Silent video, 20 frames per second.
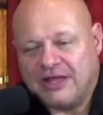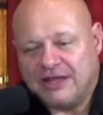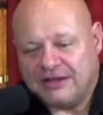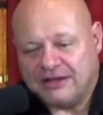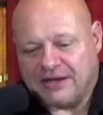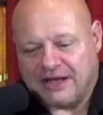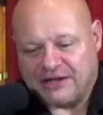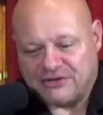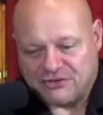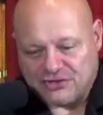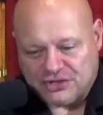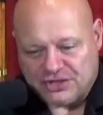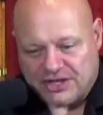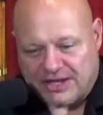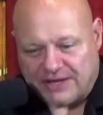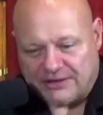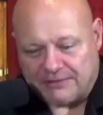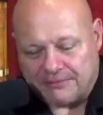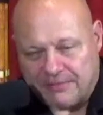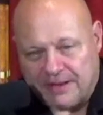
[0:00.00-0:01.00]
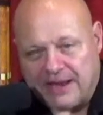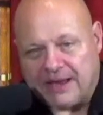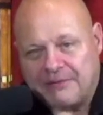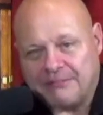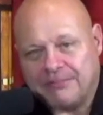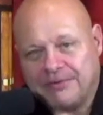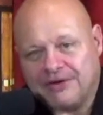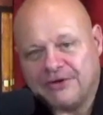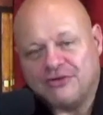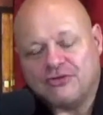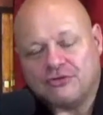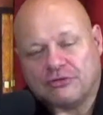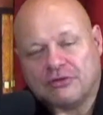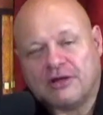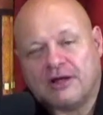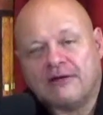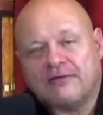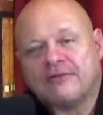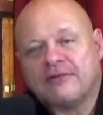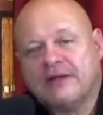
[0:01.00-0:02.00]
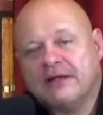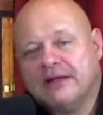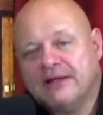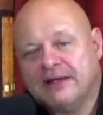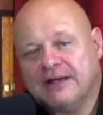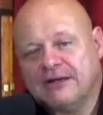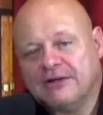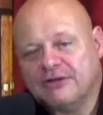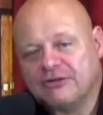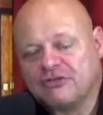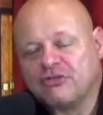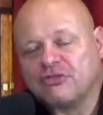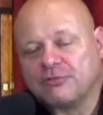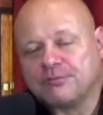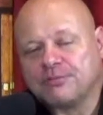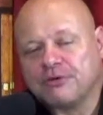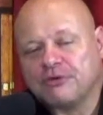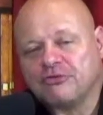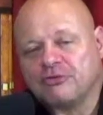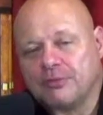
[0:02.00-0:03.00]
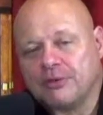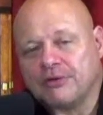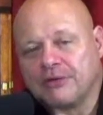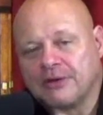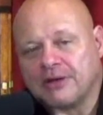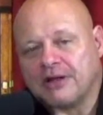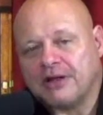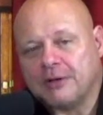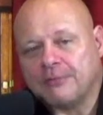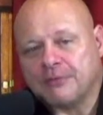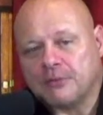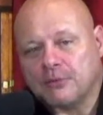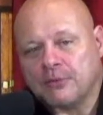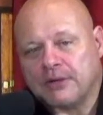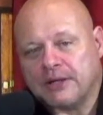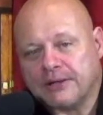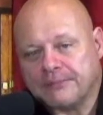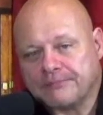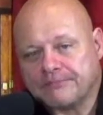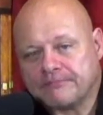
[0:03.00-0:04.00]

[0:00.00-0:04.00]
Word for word: not just on the mat, but in your life. And this is a principle that'll help you with that.